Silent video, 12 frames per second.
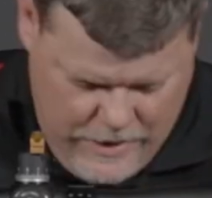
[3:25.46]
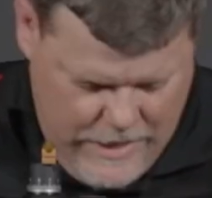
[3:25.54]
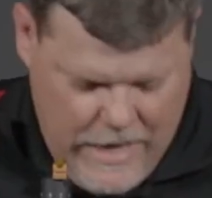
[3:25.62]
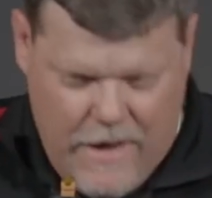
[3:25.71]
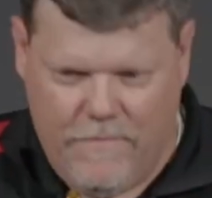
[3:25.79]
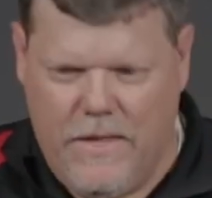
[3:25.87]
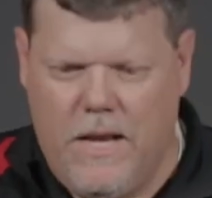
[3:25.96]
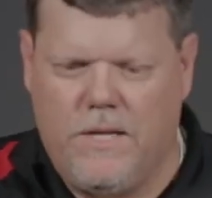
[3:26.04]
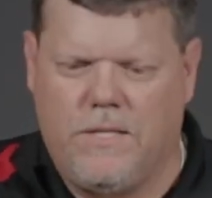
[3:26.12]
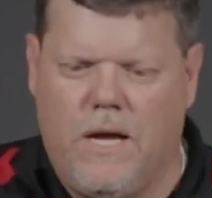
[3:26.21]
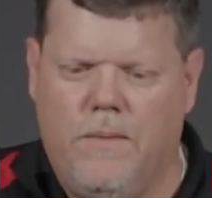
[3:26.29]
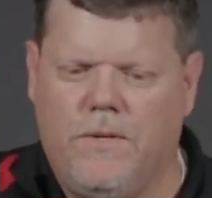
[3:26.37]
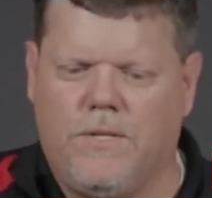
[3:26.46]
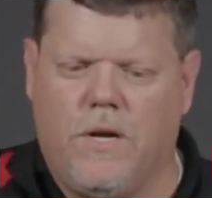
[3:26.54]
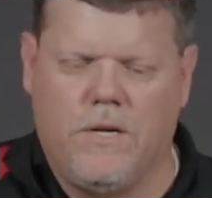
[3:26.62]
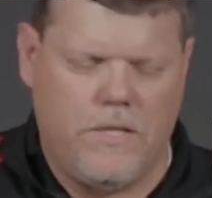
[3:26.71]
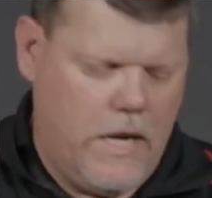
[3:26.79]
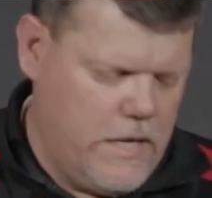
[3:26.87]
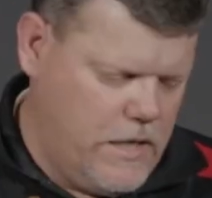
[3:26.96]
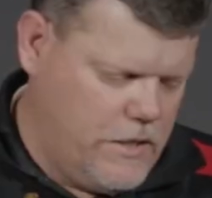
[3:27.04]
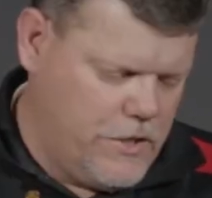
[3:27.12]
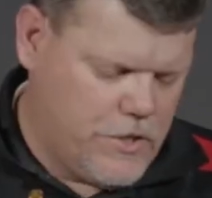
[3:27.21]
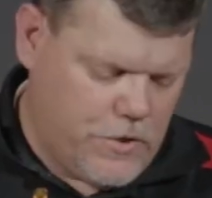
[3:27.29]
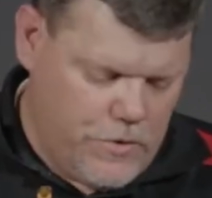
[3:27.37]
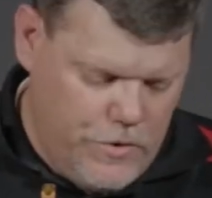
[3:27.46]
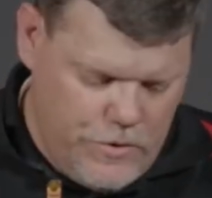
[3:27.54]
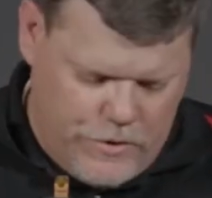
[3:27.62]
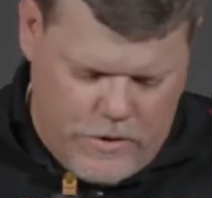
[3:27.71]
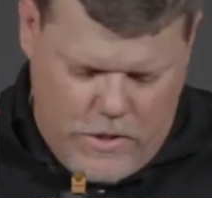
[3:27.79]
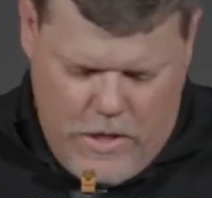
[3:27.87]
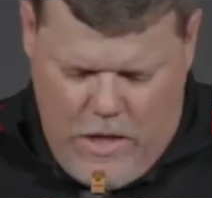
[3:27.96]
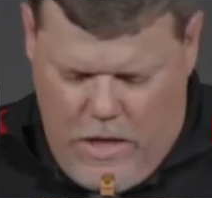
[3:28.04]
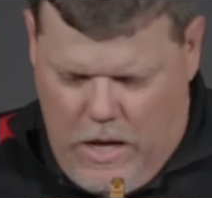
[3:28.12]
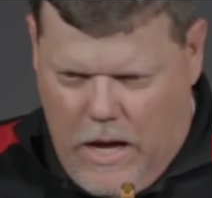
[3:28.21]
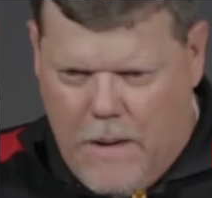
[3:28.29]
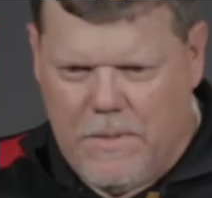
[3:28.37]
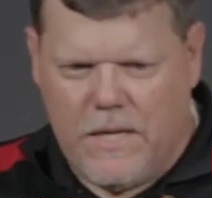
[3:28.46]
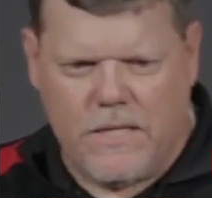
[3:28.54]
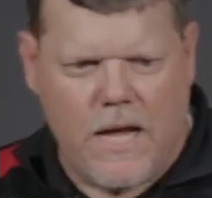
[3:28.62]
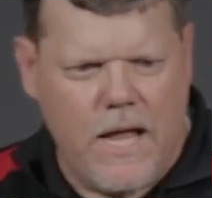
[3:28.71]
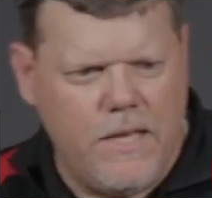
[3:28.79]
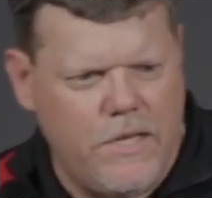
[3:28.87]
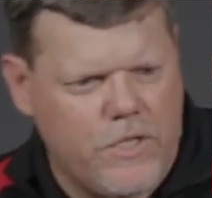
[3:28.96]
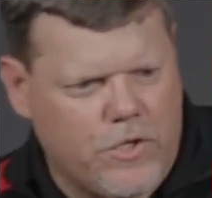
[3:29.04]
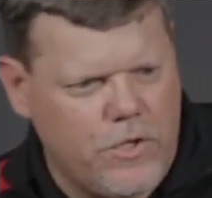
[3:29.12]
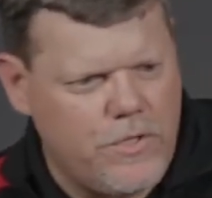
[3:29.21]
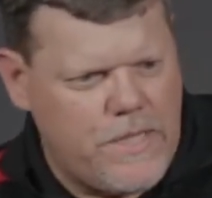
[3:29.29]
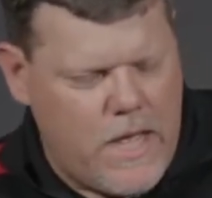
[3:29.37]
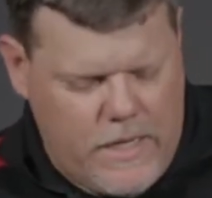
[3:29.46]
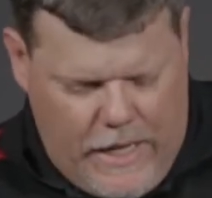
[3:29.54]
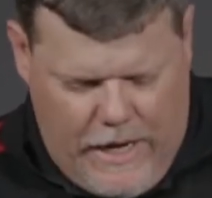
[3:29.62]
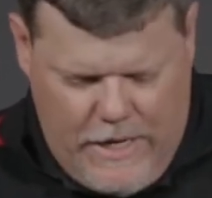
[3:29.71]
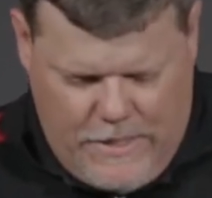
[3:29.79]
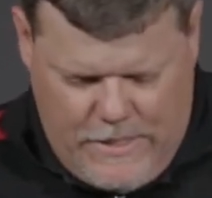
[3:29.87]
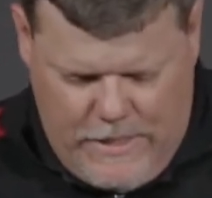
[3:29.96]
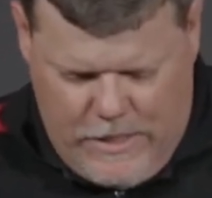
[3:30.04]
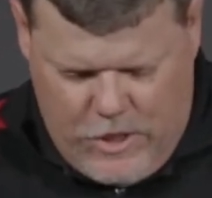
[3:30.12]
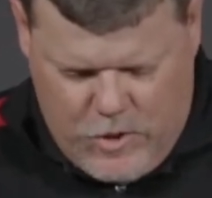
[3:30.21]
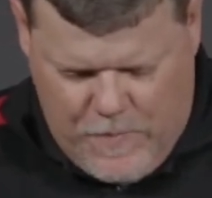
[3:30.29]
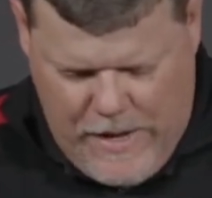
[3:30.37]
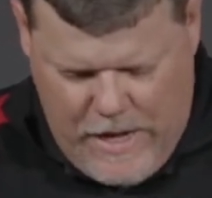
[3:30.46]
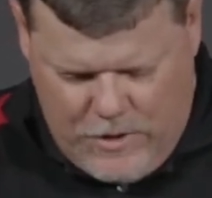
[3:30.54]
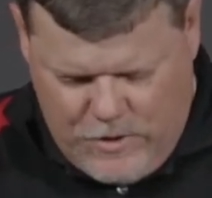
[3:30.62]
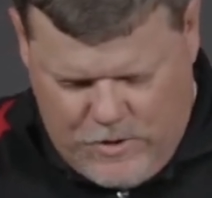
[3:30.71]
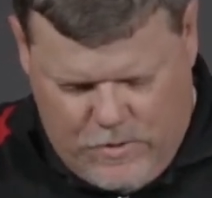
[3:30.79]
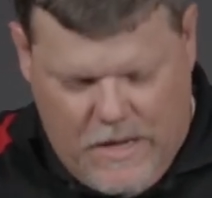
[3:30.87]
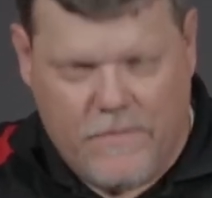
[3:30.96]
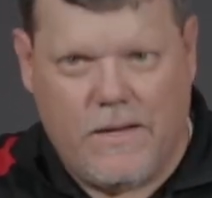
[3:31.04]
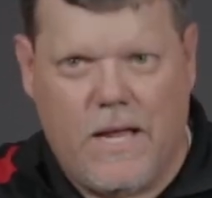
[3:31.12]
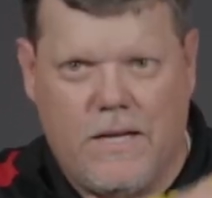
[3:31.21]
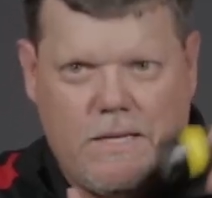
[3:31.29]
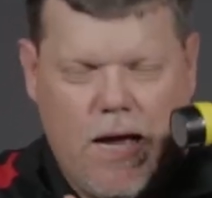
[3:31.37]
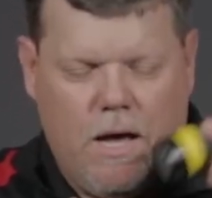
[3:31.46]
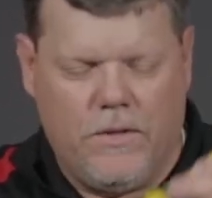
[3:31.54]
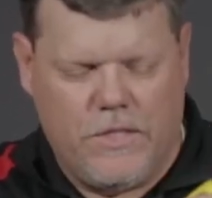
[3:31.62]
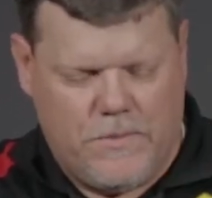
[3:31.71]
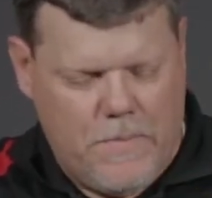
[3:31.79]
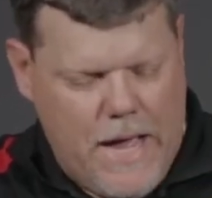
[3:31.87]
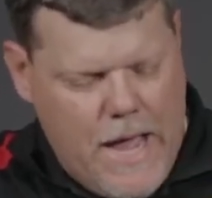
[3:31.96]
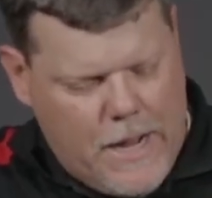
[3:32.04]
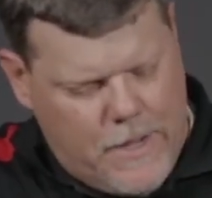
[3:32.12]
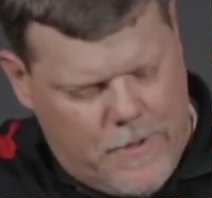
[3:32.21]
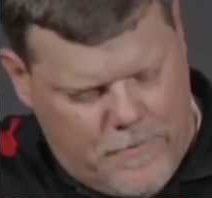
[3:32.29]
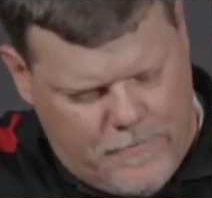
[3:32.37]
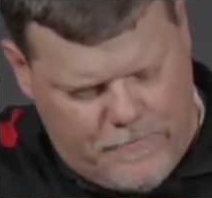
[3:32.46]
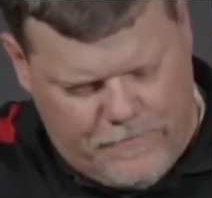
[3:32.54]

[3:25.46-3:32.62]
When I have that, it's time to start tightening these screws. I'm going to tighten these screws down to 18 inch-pounds, so I've got to dial this back.